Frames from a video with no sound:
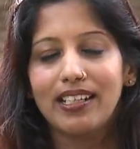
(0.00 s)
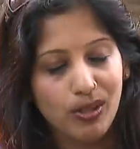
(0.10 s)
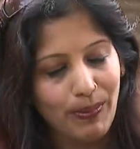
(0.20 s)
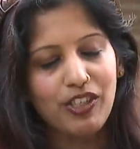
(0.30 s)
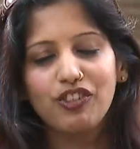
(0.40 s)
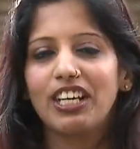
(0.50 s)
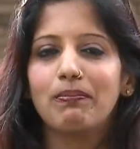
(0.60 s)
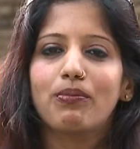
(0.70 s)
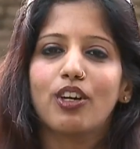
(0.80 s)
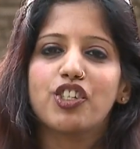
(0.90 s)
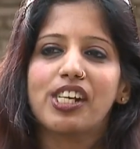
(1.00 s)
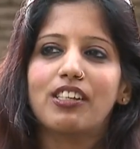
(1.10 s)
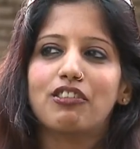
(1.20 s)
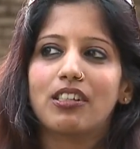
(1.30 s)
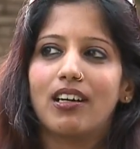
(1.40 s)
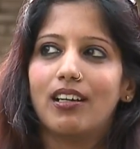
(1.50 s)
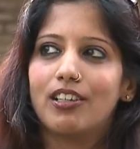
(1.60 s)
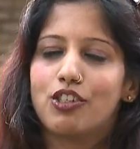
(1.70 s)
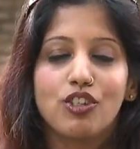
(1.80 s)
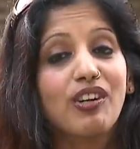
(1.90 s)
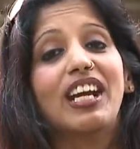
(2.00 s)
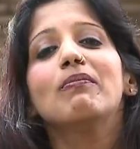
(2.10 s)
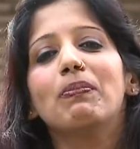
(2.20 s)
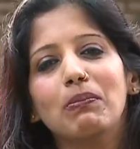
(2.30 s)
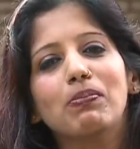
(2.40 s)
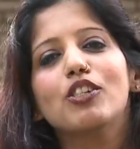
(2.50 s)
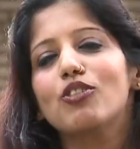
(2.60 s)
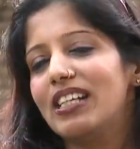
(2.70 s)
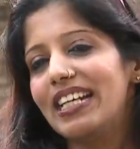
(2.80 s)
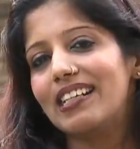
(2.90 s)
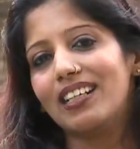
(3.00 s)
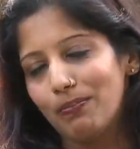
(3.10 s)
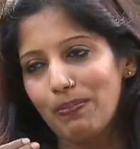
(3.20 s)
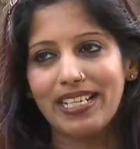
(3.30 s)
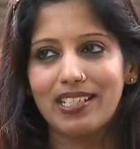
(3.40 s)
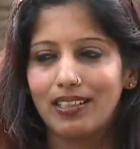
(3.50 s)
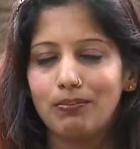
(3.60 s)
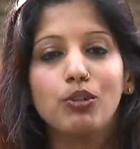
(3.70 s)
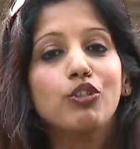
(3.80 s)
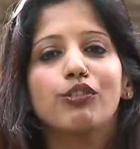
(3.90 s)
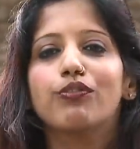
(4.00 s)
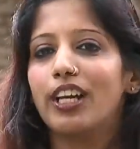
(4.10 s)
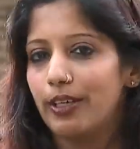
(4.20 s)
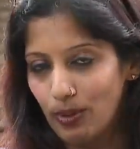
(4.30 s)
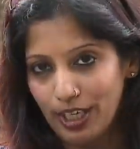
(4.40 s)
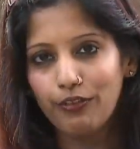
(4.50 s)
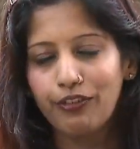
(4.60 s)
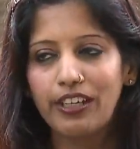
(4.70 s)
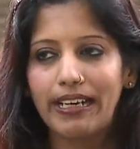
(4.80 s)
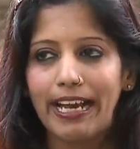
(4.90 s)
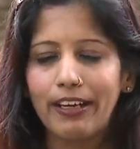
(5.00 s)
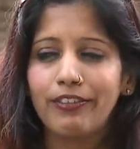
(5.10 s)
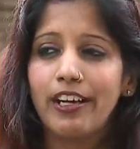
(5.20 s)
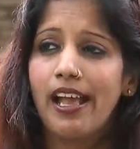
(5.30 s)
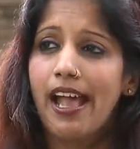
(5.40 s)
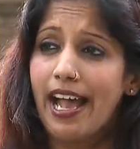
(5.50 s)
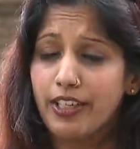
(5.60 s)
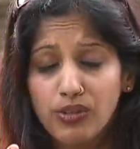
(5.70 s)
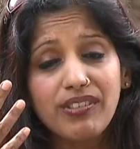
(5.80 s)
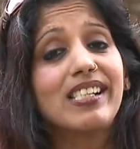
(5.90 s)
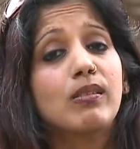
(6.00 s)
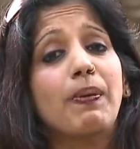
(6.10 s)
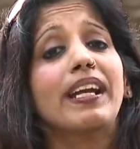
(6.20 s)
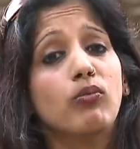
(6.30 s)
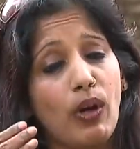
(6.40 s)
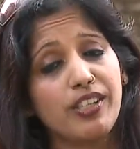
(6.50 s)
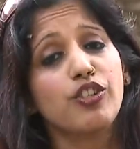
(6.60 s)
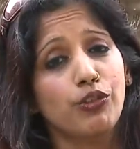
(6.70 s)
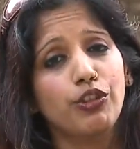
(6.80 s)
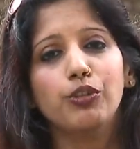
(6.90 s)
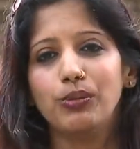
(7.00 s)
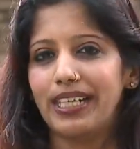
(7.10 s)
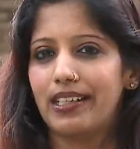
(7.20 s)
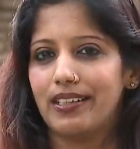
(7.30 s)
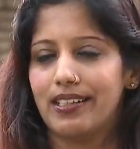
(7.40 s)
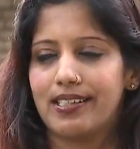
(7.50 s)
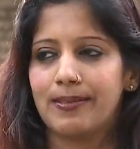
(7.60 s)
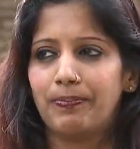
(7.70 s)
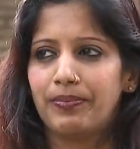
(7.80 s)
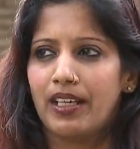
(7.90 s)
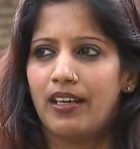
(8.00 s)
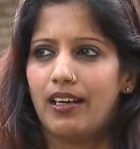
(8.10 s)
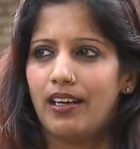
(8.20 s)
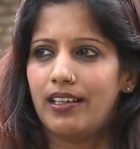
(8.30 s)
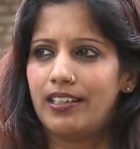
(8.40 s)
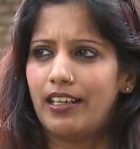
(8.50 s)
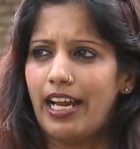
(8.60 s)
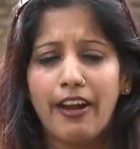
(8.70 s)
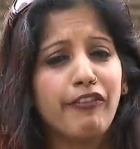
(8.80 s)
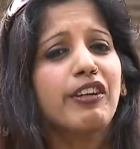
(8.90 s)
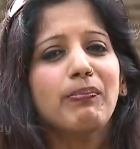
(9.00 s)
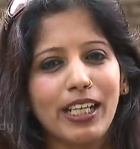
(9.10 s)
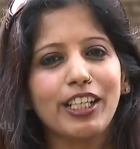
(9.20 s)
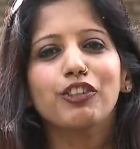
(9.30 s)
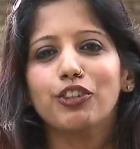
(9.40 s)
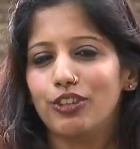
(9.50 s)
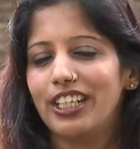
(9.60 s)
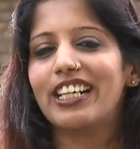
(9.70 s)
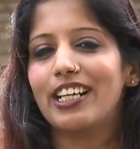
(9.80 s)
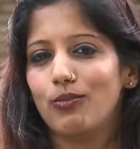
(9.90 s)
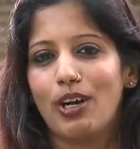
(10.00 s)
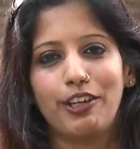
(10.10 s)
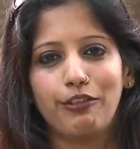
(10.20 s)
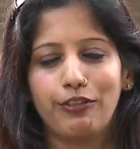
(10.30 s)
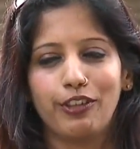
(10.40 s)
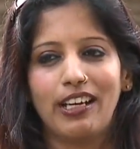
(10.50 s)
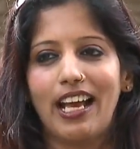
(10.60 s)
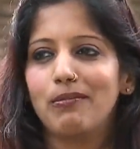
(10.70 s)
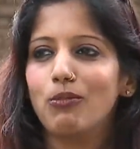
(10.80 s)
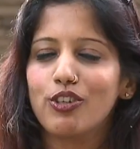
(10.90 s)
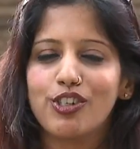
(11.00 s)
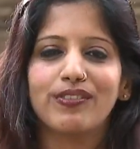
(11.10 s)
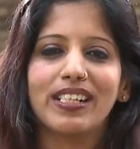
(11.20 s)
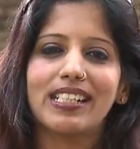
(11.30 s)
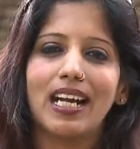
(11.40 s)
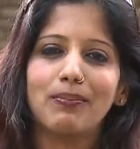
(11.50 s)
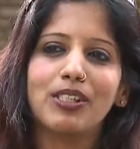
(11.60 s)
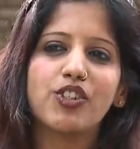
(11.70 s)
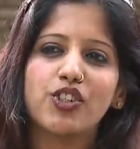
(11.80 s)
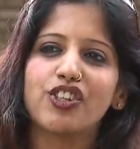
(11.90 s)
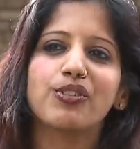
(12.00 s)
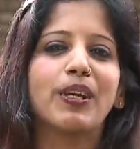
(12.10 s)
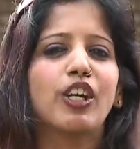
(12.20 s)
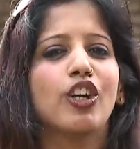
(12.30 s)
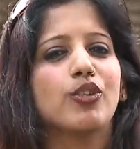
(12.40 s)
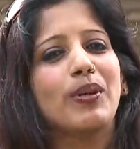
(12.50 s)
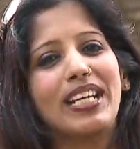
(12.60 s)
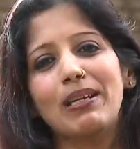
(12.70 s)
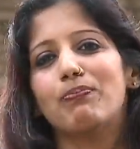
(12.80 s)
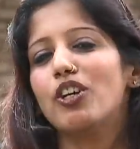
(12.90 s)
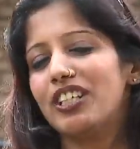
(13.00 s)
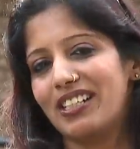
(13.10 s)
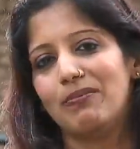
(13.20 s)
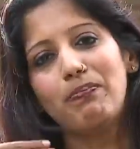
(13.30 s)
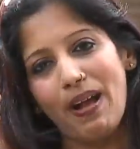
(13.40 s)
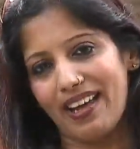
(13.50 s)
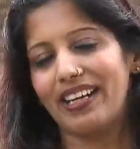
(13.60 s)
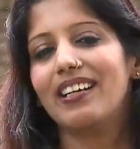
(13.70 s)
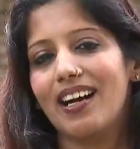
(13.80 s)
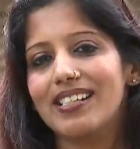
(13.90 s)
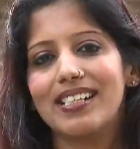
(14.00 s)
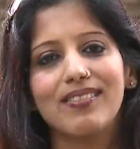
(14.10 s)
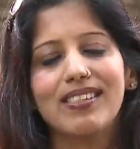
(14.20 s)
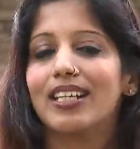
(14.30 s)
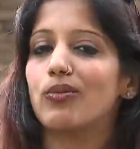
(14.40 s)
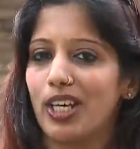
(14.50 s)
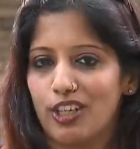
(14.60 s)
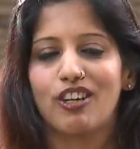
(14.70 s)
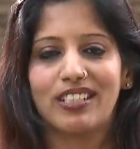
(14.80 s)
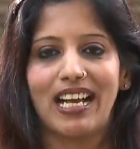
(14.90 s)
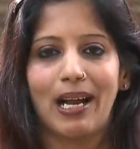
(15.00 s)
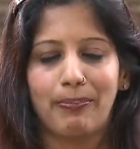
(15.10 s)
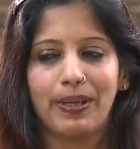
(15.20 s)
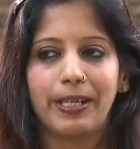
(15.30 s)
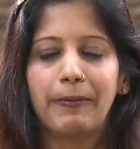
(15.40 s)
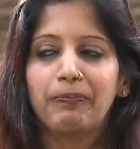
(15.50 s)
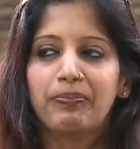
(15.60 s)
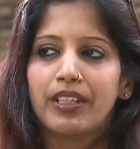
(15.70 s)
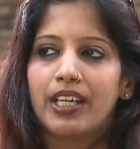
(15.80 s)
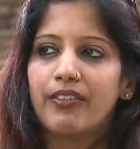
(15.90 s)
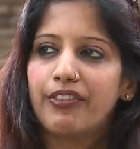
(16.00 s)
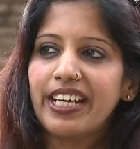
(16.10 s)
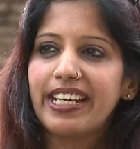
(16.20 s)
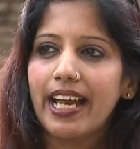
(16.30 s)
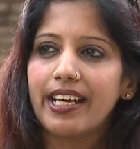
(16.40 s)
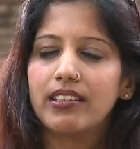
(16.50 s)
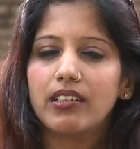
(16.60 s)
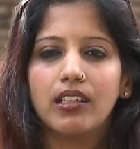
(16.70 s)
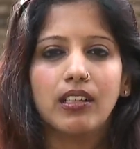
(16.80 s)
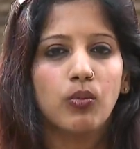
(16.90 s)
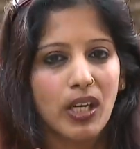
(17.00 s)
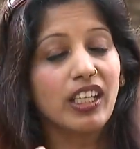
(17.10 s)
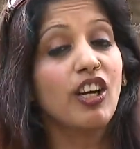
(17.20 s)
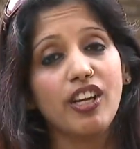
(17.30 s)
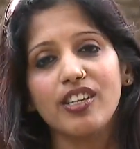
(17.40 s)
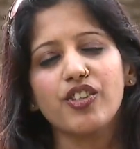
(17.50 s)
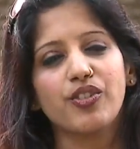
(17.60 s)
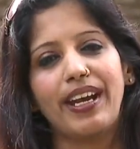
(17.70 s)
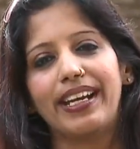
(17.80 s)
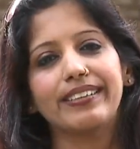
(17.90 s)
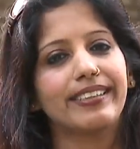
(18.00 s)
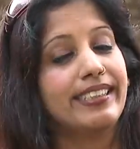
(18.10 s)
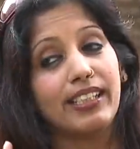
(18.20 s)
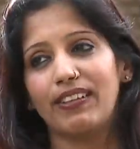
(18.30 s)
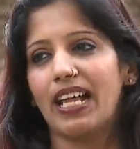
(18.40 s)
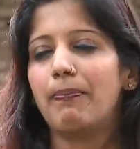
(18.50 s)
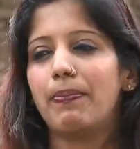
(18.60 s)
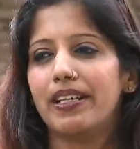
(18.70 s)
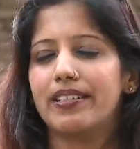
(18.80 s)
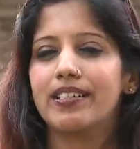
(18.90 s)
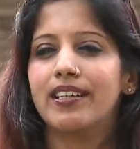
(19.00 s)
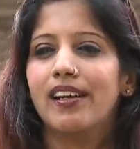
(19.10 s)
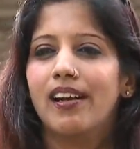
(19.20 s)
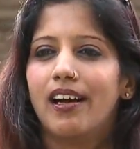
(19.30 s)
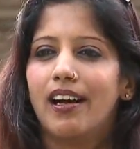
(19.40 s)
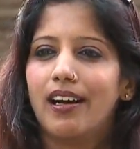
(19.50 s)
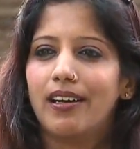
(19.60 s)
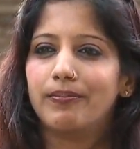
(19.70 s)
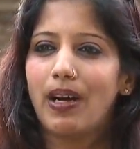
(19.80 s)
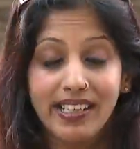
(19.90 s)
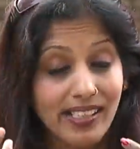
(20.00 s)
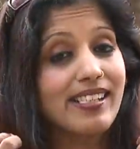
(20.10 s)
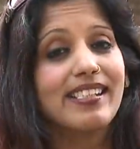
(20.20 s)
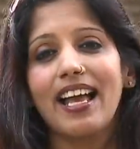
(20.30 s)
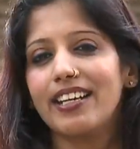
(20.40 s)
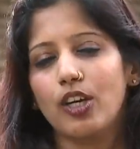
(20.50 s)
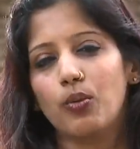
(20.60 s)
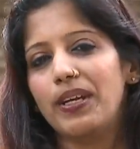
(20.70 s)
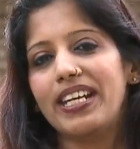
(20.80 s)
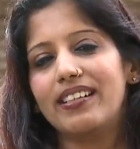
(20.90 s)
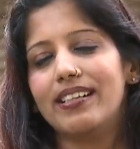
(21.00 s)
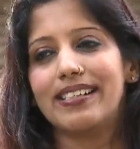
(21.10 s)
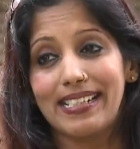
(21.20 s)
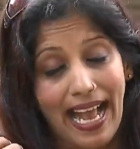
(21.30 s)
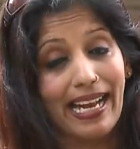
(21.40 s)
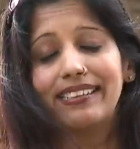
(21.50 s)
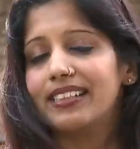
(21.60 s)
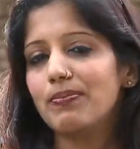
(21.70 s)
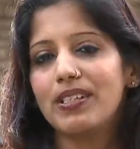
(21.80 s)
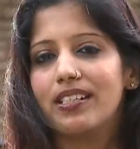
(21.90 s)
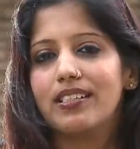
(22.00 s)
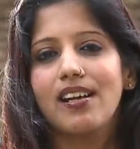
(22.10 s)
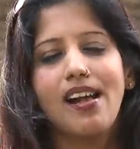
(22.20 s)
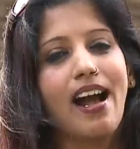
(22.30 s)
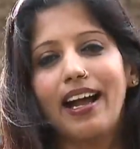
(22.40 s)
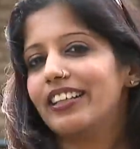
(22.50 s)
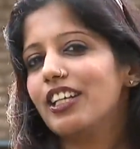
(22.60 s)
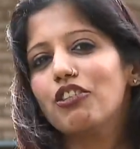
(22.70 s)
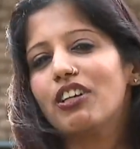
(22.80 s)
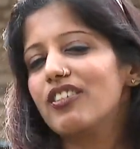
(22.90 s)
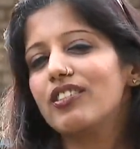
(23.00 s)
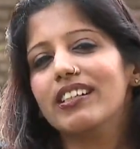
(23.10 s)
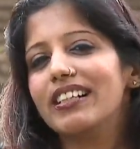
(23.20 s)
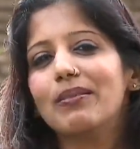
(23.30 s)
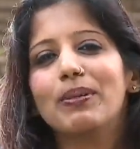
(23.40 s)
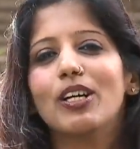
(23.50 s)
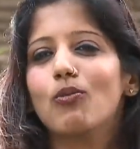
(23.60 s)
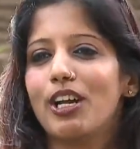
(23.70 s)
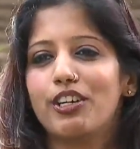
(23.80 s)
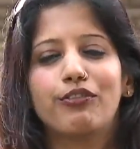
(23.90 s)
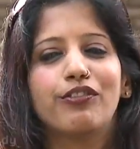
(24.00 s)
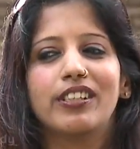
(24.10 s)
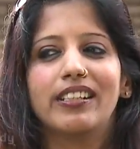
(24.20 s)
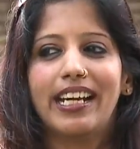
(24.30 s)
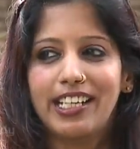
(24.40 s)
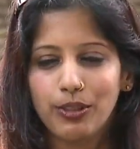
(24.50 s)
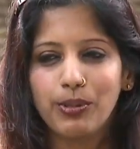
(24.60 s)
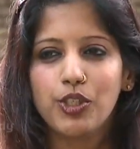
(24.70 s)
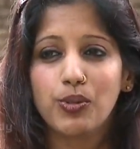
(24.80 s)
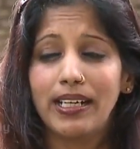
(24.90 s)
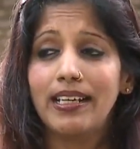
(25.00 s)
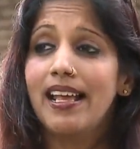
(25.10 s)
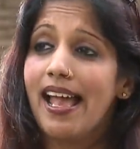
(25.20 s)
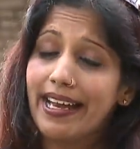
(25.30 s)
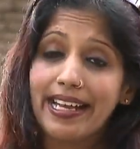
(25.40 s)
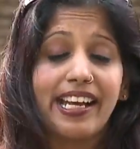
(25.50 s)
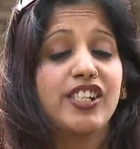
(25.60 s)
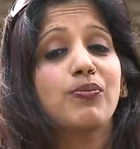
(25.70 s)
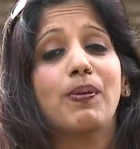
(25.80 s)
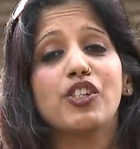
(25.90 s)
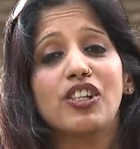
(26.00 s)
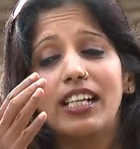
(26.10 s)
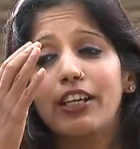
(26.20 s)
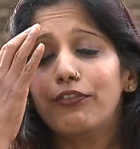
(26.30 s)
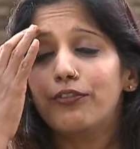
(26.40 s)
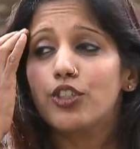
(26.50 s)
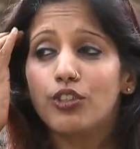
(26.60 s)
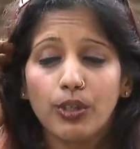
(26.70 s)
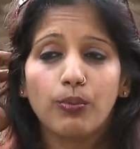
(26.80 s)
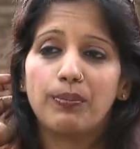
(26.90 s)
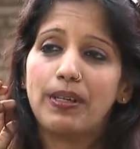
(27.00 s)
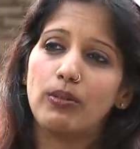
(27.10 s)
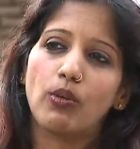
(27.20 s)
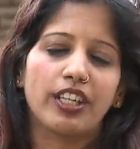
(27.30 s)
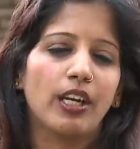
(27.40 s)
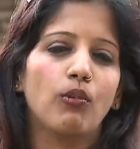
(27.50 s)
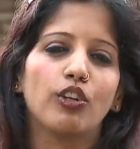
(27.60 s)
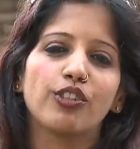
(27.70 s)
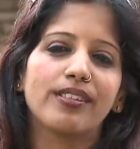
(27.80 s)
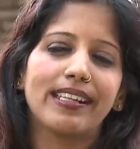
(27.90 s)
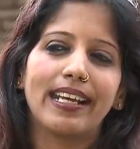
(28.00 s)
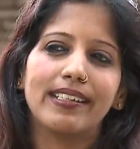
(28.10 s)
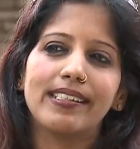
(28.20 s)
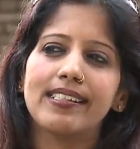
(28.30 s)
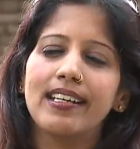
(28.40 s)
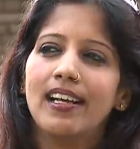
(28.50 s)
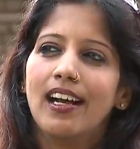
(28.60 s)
it's my dream project to train people to lead a better, beautiful and wonderful life, and to respect one's own uniqueness. Everybody is unique and wonderful, and most of the time it's just because we keep on comparing ourselves that we are not happy. If we can work on our strengths, develop it, understand our weakness, accept it, I think you can really be a wonderful individual. And especially to the women, what I want to say is,